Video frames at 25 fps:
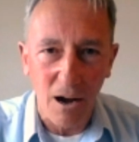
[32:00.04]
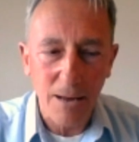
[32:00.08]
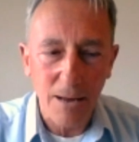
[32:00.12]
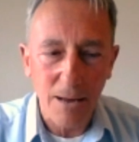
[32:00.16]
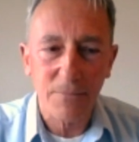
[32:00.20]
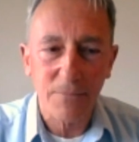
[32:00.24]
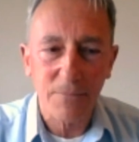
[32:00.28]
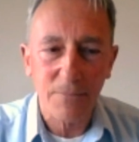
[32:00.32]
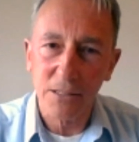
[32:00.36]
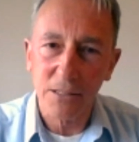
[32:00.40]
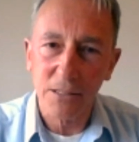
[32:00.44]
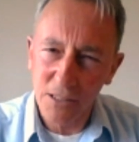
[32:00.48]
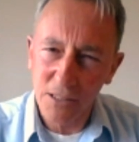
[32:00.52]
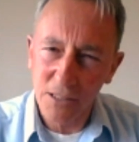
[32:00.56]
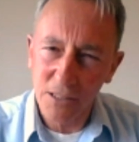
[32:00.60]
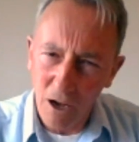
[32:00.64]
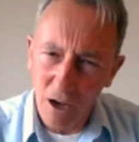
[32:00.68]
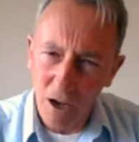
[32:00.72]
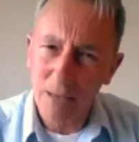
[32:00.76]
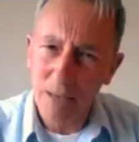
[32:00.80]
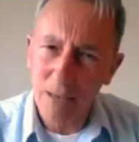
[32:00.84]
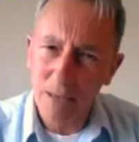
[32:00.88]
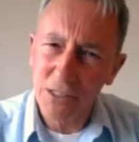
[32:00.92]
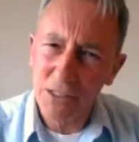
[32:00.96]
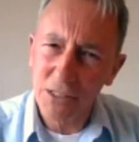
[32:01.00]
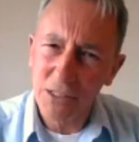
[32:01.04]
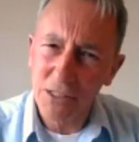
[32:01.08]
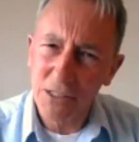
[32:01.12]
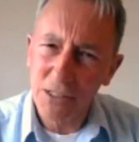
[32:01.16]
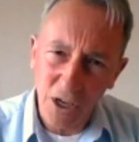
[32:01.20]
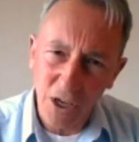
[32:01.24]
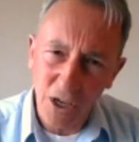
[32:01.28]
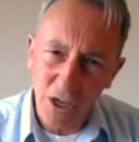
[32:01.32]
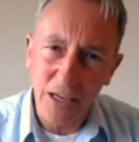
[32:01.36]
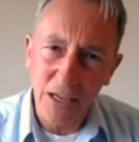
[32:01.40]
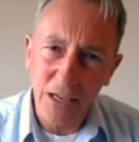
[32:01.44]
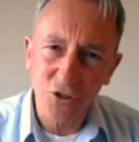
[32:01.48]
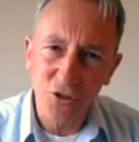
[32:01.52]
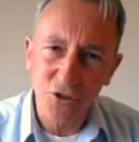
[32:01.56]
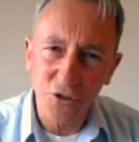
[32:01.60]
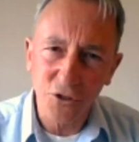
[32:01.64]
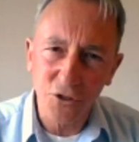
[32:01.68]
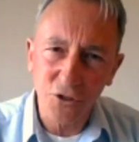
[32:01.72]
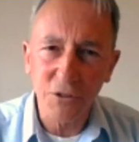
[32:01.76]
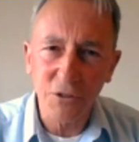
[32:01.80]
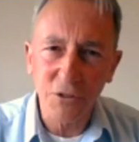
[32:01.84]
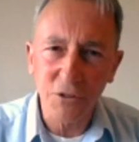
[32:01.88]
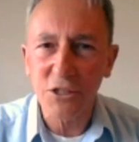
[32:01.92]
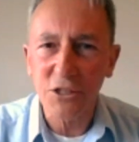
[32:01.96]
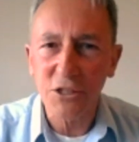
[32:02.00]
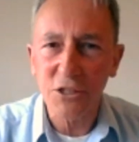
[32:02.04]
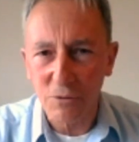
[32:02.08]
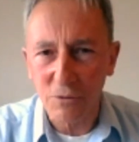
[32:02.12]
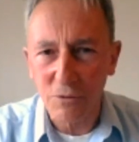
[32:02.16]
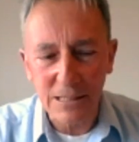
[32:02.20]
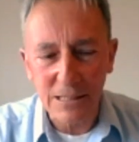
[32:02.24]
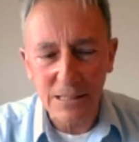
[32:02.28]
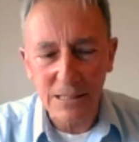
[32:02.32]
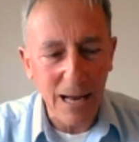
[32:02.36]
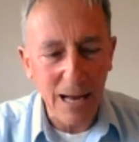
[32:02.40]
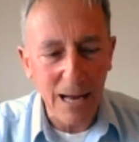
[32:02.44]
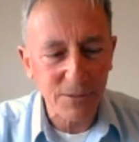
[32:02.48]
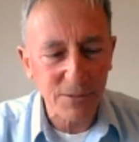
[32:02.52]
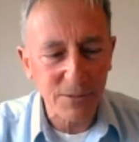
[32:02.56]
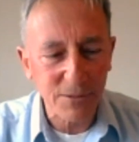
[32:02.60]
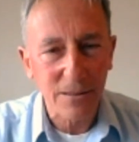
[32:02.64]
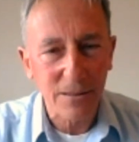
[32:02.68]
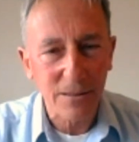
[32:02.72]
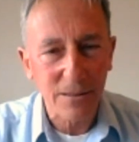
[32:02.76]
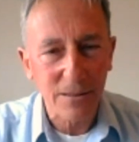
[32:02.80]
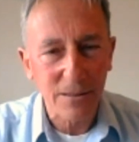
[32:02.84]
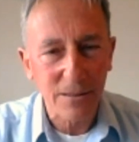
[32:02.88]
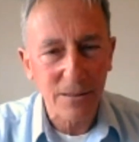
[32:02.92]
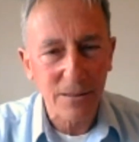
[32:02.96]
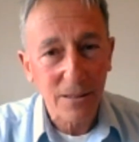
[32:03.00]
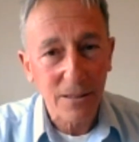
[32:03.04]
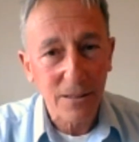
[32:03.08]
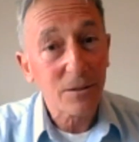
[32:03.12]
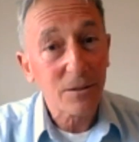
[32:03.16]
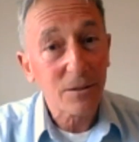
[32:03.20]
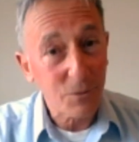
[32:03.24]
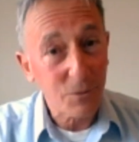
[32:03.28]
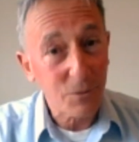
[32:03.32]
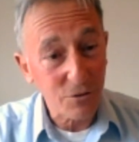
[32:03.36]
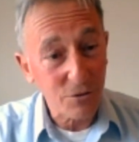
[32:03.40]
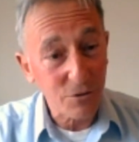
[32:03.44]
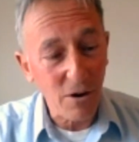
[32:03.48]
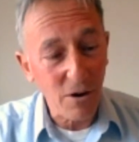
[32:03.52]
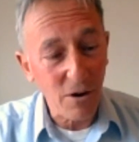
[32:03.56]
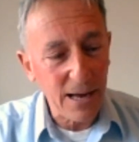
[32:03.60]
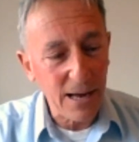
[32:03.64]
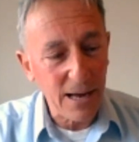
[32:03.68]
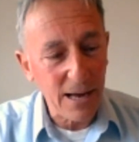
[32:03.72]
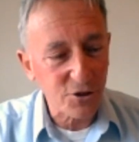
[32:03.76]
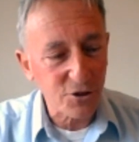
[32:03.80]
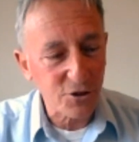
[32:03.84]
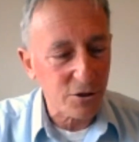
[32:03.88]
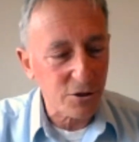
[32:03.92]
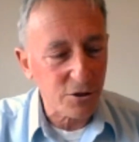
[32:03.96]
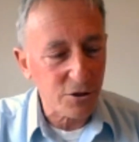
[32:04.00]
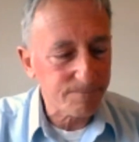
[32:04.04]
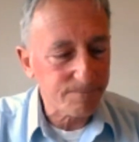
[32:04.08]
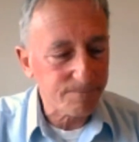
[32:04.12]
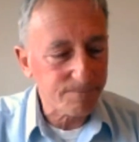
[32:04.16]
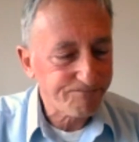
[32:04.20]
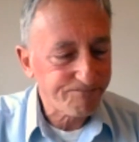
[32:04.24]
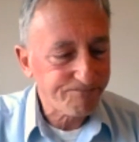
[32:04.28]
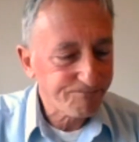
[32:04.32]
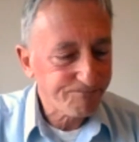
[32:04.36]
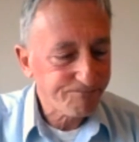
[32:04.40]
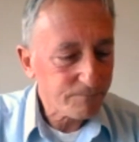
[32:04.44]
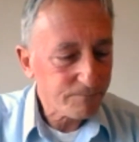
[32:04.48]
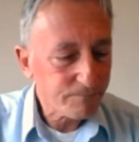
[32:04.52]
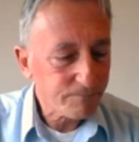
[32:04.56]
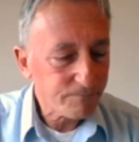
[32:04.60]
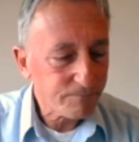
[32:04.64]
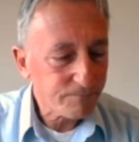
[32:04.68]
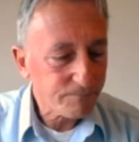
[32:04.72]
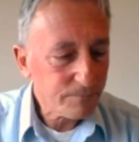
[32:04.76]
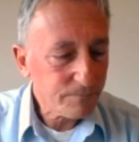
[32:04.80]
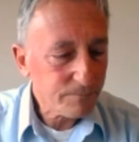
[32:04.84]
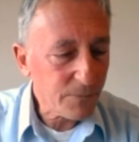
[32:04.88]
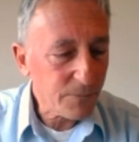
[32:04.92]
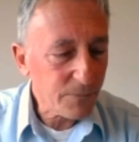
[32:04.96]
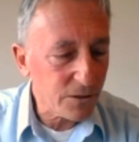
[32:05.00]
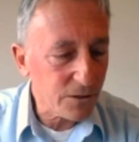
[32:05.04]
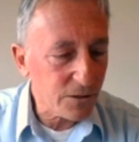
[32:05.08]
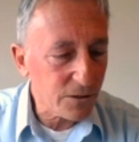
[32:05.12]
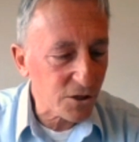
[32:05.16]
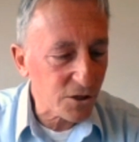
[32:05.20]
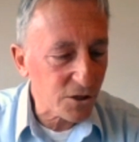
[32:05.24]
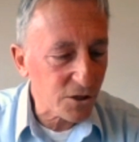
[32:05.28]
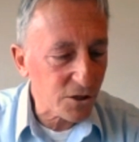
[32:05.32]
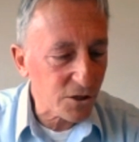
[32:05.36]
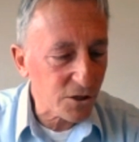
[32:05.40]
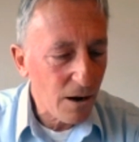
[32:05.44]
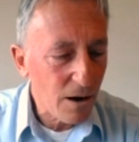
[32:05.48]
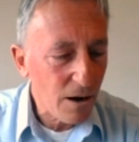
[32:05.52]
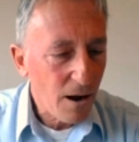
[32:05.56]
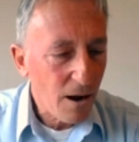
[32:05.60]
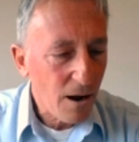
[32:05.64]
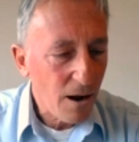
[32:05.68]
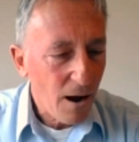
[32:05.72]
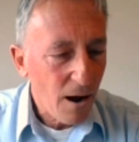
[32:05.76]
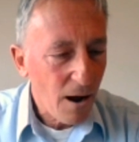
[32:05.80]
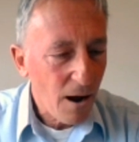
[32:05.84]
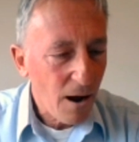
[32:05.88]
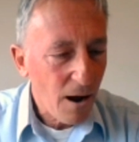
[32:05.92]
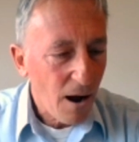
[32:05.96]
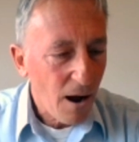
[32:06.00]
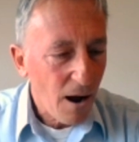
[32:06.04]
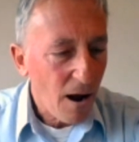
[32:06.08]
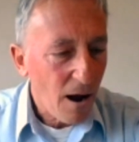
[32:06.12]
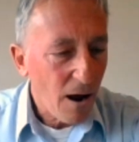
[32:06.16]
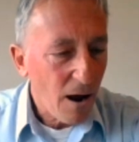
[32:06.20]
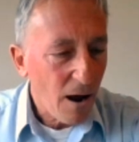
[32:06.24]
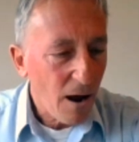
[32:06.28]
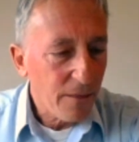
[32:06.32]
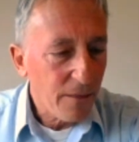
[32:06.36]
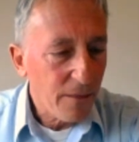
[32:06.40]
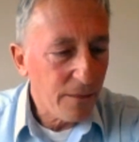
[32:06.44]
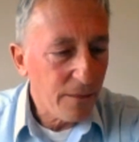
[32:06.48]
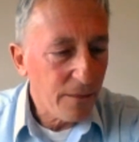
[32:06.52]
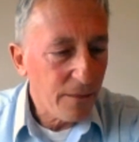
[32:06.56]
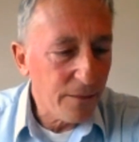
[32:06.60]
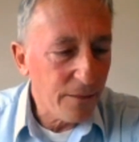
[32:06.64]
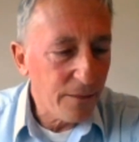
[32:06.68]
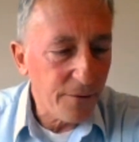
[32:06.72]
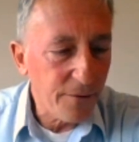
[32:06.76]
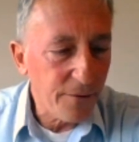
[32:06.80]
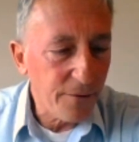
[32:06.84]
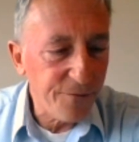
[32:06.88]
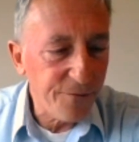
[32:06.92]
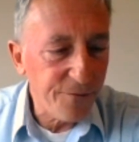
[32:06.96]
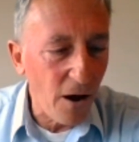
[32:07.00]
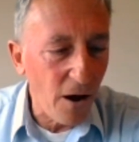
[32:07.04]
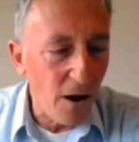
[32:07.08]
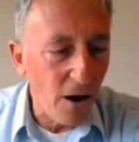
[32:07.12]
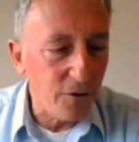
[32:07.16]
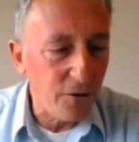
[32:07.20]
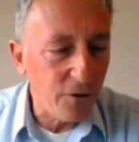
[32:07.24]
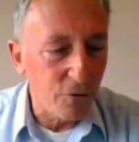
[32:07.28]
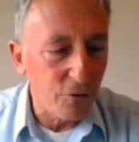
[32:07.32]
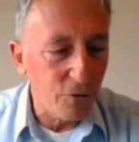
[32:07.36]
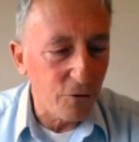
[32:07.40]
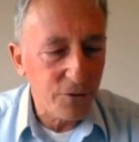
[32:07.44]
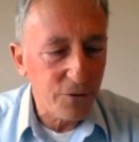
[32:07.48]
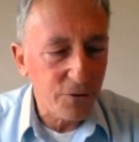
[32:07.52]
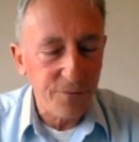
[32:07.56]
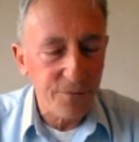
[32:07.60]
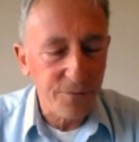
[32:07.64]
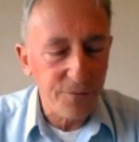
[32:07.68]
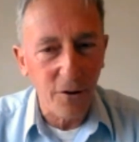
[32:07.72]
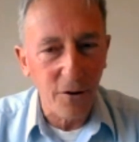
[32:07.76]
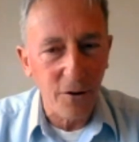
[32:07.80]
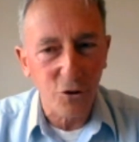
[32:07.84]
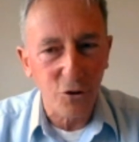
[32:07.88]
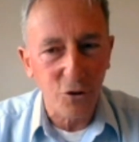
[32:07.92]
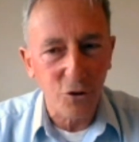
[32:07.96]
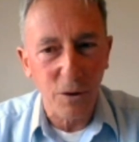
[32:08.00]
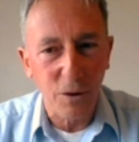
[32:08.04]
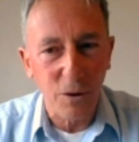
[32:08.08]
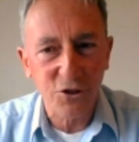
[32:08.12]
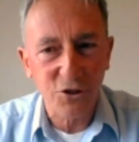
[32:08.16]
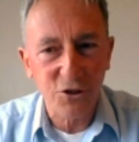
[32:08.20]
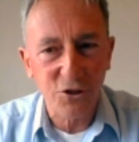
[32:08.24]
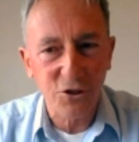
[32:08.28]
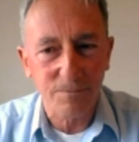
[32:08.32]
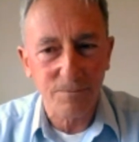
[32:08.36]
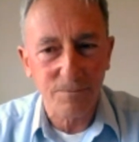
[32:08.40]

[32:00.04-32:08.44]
the times change, and you need to adapt with the right attitude. So the final question,